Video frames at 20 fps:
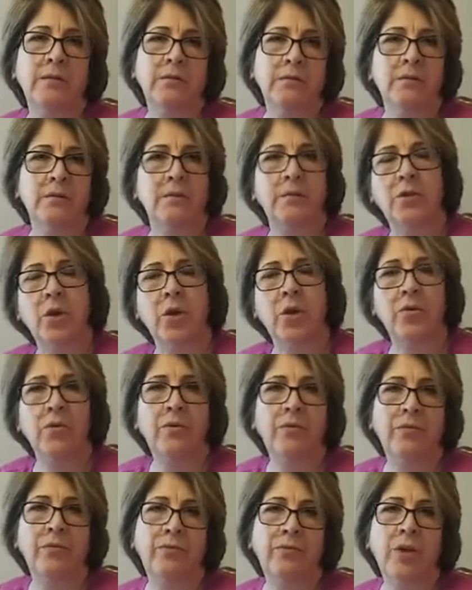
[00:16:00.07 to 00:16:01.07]
So
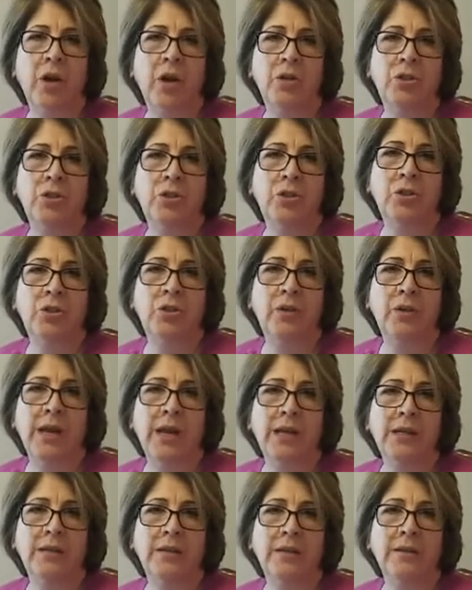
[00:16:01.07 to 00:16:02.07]
got 2
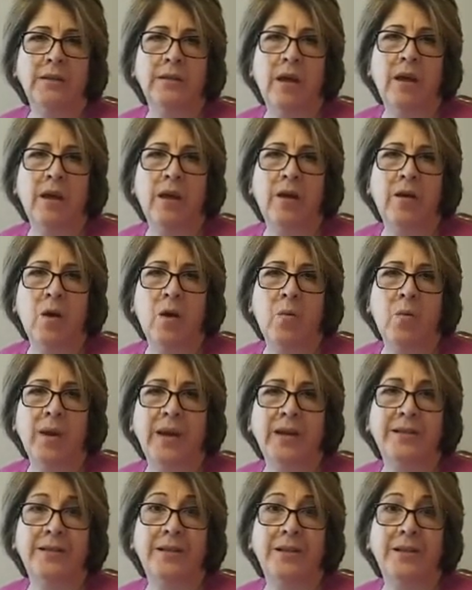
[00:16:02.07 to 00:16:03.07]
days a
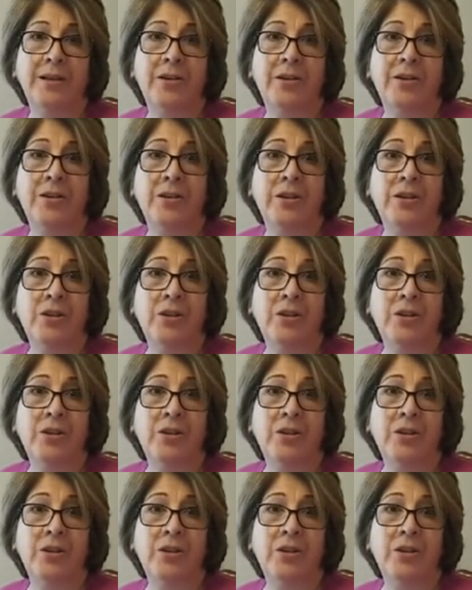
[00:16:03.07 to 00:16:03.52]
week still.